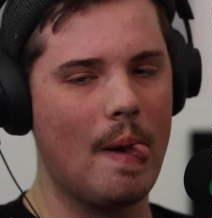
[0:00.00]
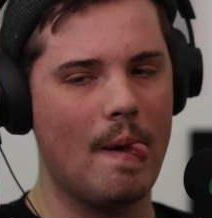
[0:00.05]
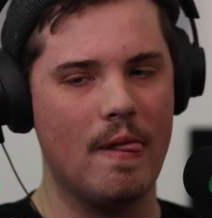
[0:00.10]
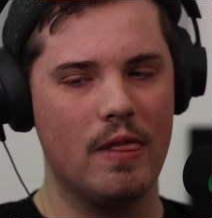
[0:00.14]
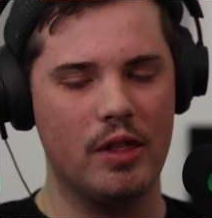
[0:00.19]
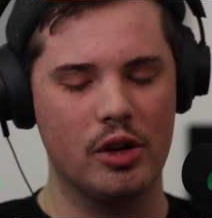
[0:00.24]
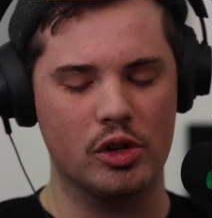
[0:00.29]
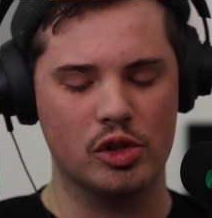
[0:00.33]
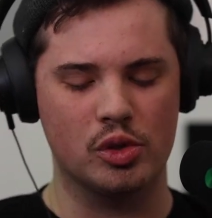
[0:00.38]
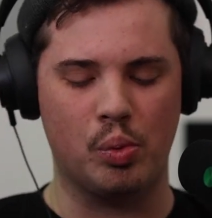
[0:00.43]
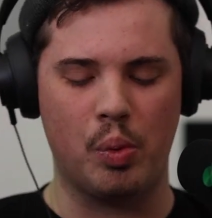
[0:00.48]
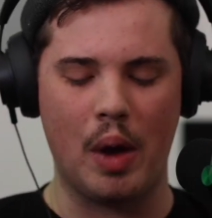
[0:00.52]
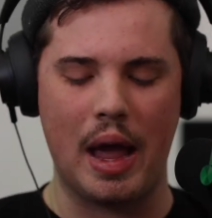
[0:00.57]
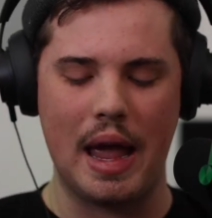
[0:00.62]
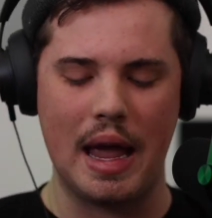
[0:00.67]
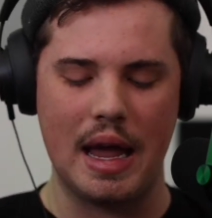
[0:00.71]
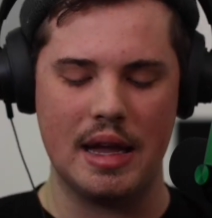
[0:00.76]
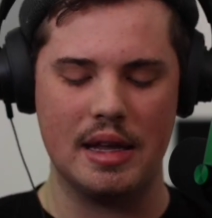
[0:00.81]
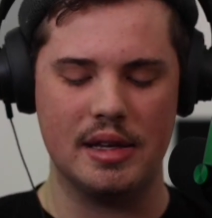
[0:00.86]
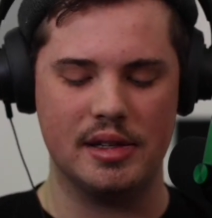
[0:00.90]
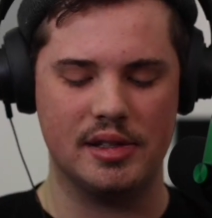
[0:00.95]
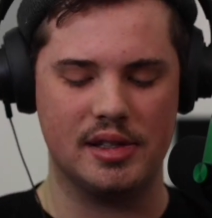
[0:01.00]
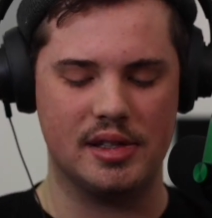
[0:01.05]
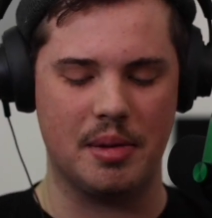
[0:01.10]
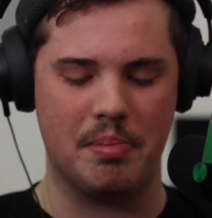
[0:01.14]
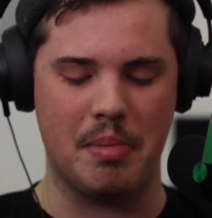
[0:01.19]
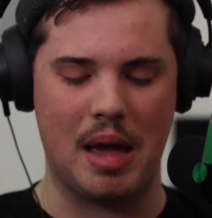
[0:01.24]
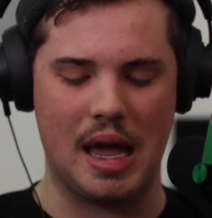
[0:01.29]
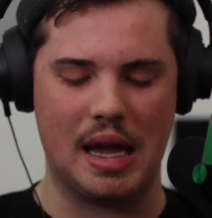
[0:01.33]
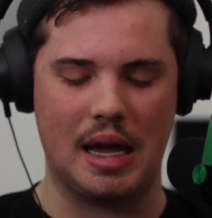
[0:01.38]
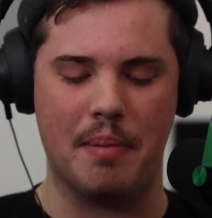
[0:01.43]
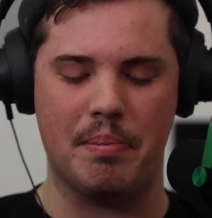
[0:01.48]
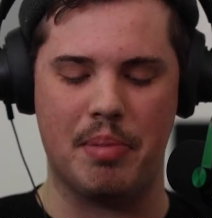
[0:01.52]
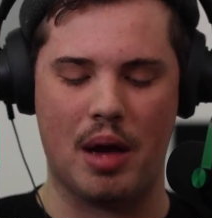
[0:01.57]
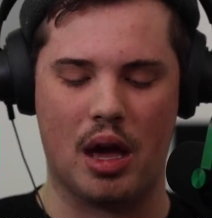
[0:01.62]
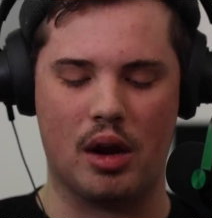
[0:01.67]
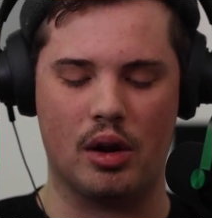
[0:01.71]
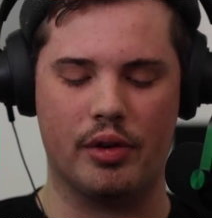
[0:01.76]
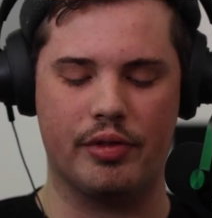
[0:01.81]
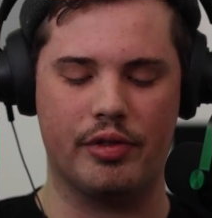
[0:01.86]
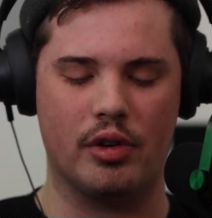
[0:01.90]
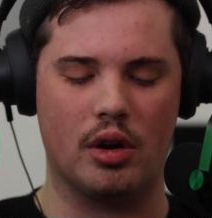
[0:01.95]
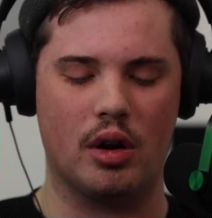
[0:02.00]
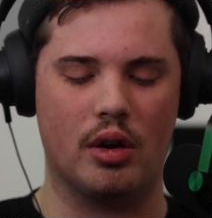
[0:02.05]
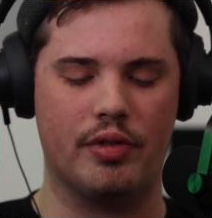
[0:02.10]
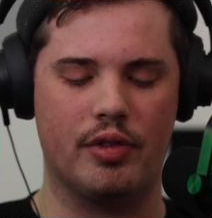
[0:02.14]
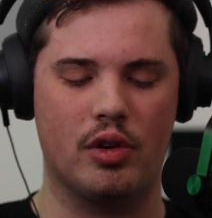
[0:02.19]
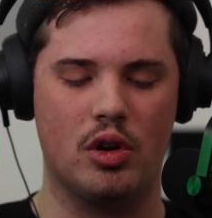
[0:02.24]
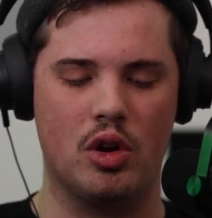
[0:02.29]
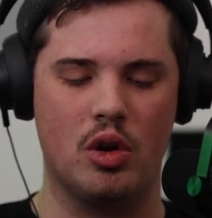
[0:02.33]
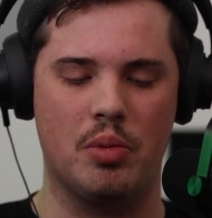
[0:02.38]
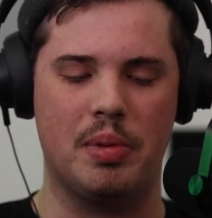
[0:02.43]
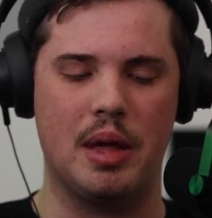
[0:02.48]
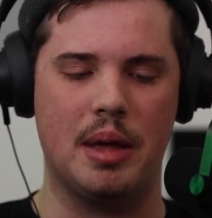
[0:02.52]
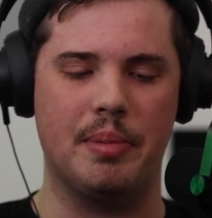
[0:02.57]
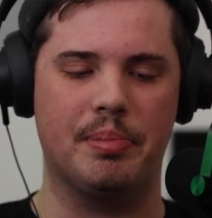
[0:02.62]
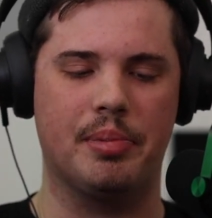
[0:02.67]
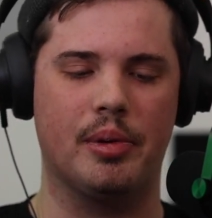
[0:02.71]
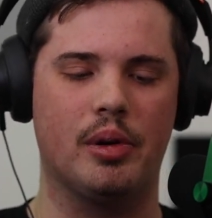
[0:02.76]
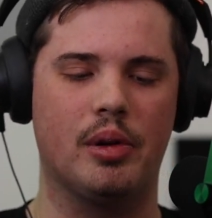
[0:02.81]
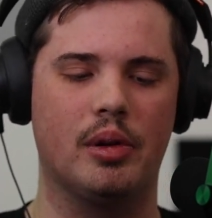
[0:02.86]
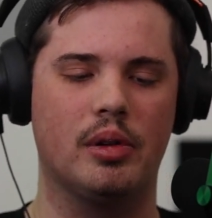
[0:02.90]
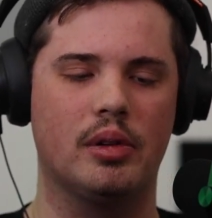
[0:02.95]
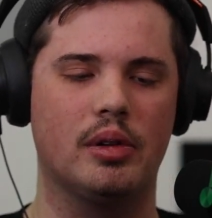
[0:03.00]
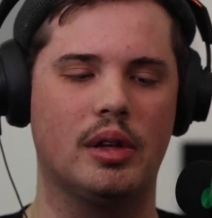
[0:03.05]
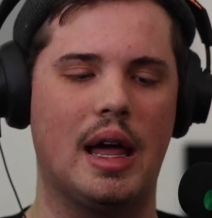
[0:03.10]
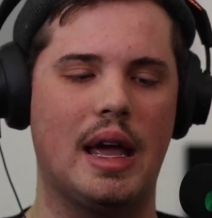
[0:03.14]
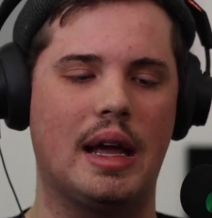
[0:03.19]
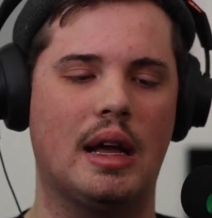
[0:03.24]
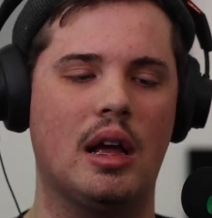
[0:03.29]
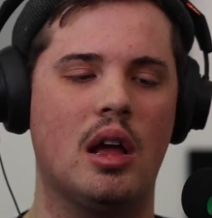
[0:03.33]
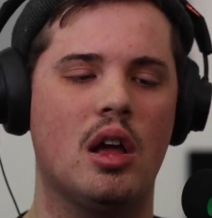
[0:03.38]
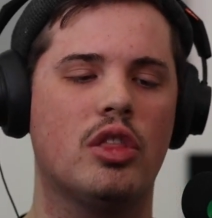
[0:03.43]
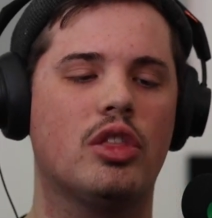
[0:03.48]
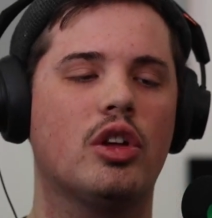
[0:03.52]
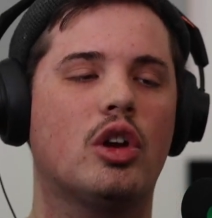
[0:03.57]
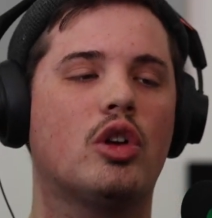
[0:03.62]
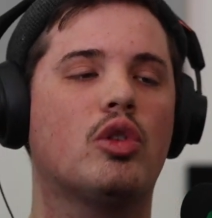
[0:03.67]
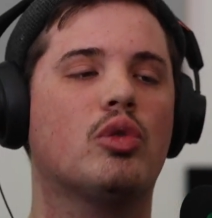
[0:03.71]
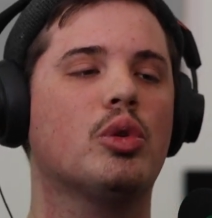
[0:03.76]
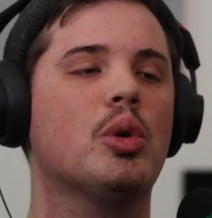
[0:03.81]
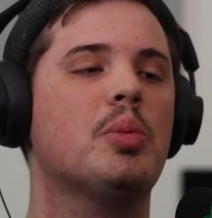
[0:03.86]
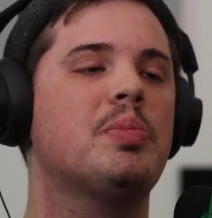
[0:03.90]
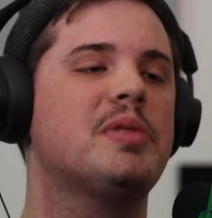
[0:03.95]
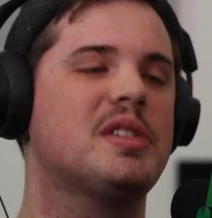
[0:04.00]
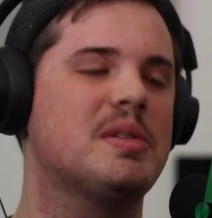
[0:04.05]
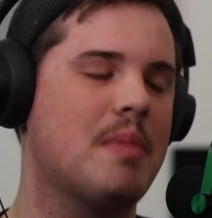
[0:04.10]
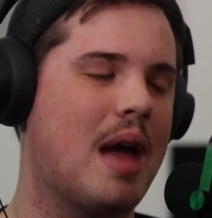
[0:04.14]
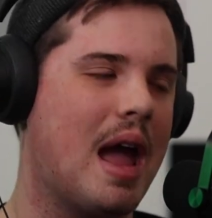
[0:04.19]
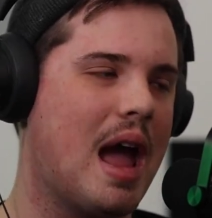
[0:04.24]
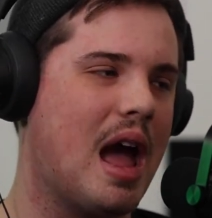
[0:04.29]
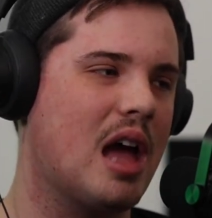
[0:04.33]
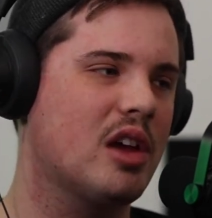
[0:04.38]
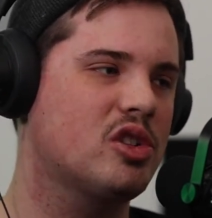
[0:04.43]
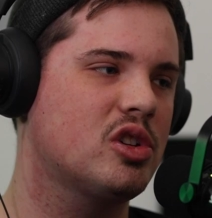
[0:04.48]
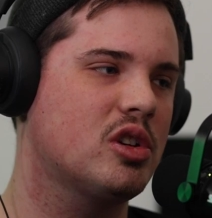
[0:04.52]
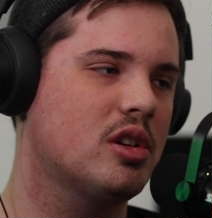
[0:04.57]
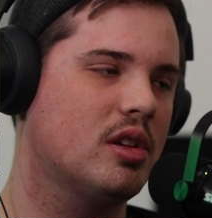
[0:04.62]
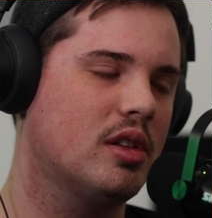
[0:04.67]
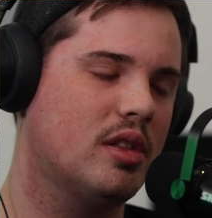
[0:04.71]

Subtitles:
there's ways to make it better for new people, like the group smash.